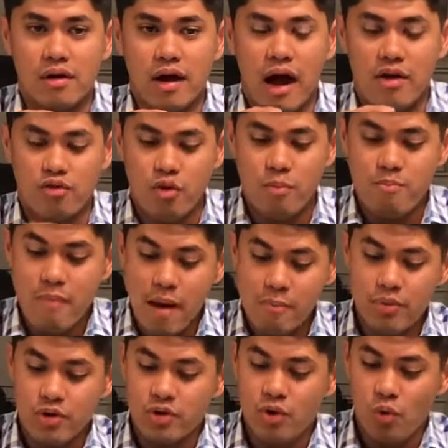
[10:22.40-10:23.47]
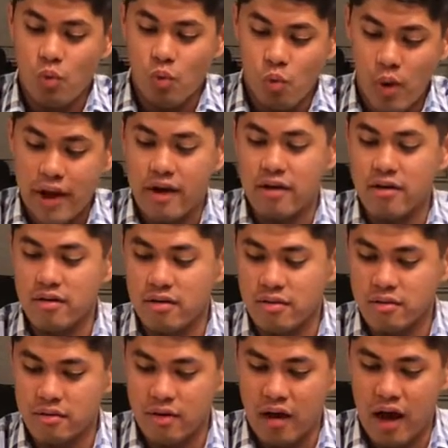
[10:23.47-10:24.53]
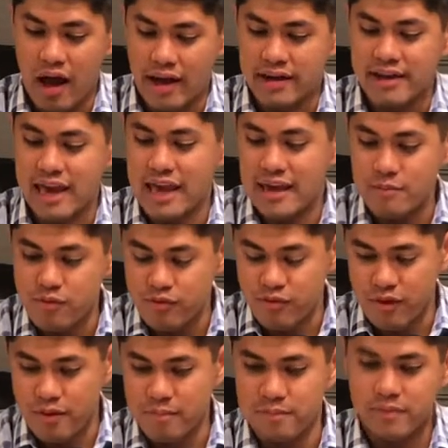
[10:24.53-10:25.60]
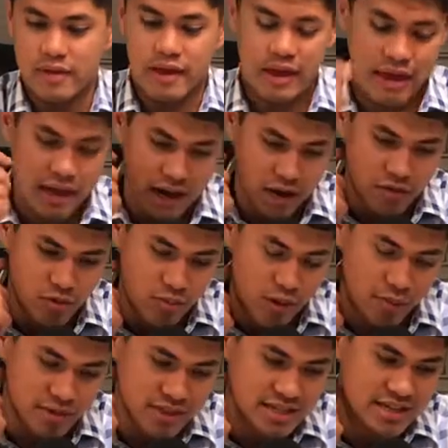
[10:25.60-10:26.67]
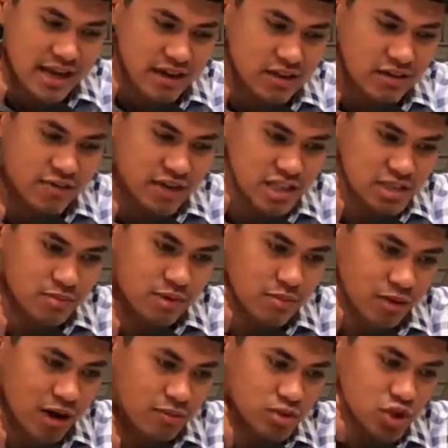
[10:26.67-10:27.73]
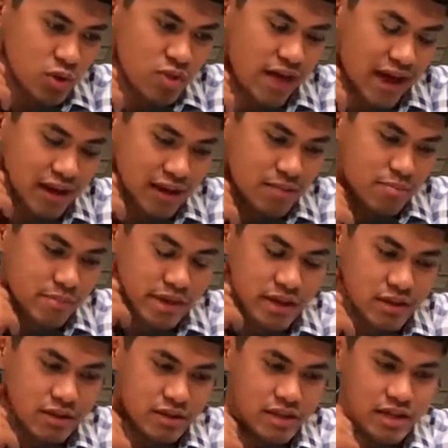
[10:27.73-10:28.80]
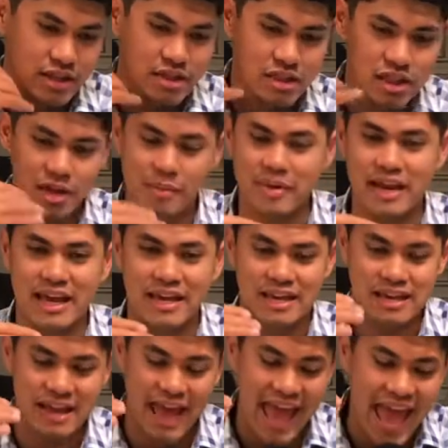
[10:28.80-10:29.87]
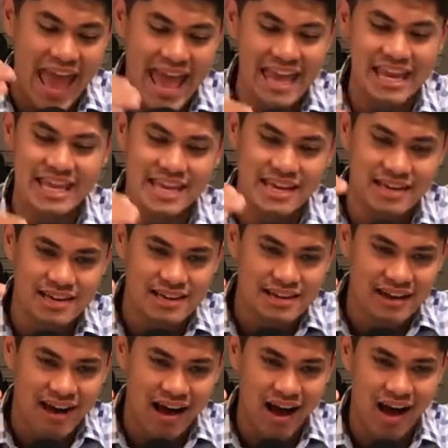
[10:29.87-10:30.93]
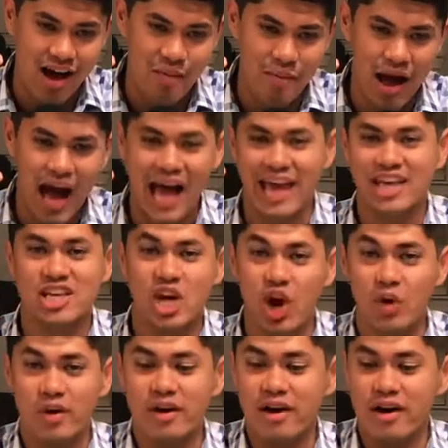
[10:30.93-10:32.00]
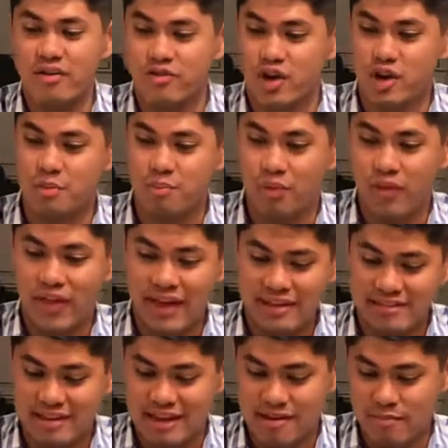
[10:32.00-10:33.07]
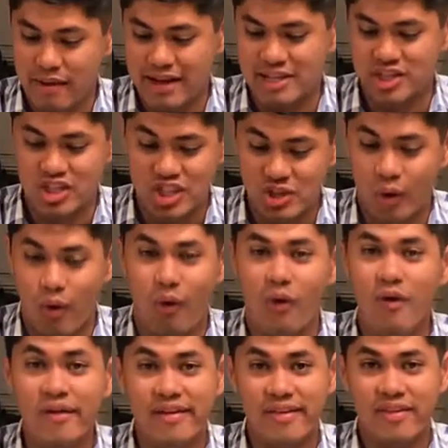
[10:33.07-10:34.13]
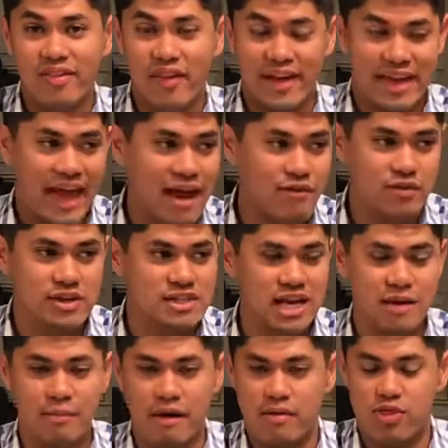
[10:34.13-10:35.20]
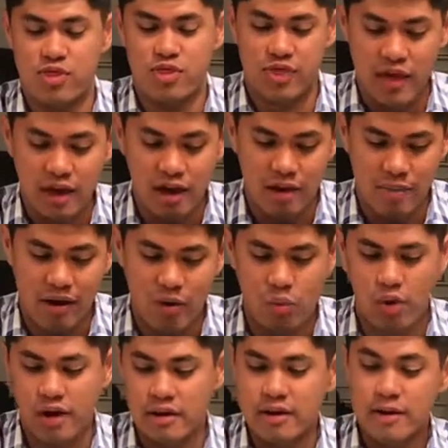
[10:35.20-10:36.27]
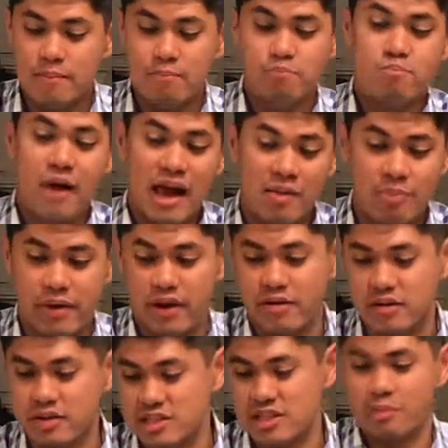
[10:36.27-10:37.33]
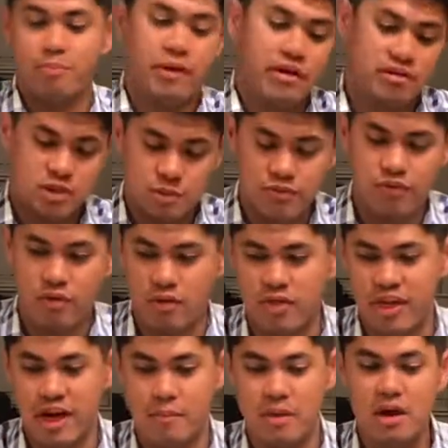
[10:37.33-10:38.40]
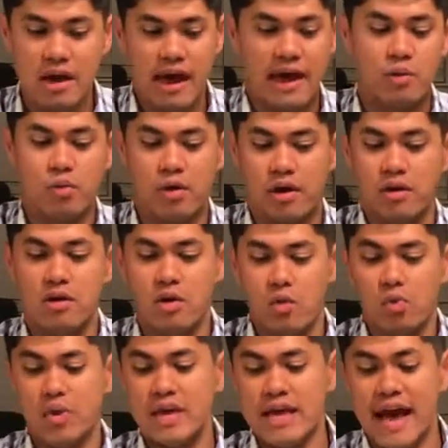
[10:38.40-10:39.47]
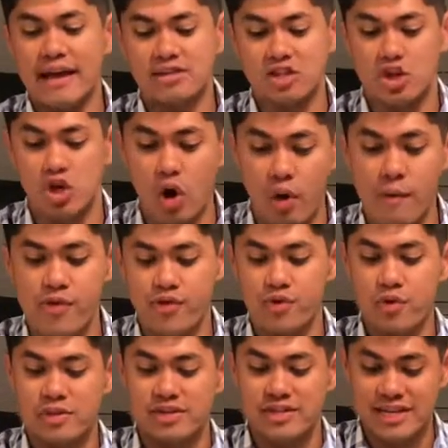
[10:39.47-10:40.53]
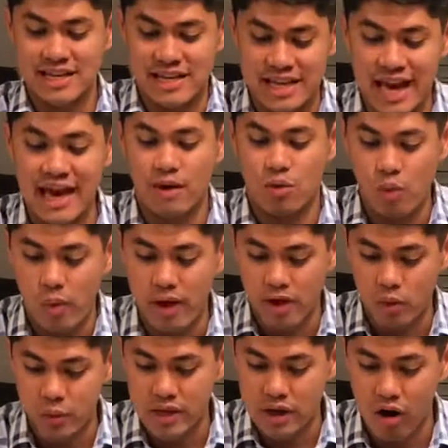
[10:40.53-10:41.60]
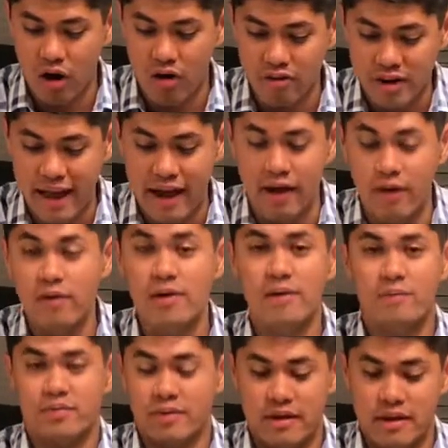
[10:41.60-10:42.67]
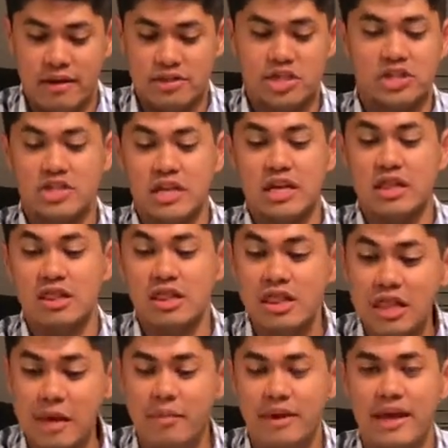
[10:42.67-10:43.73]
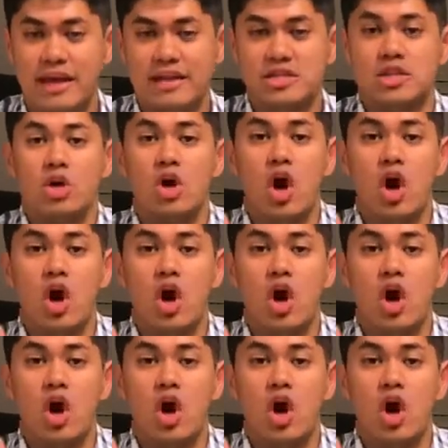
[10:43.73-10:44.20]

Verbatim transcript: I remembered where I came from and I remembered the sacrifice of my mom. So that immediately eliminated any um, iota of complaint in my soul. Like every time I think about what my parents and the parents before them and what we had to go through to get where we are now, it just eliminates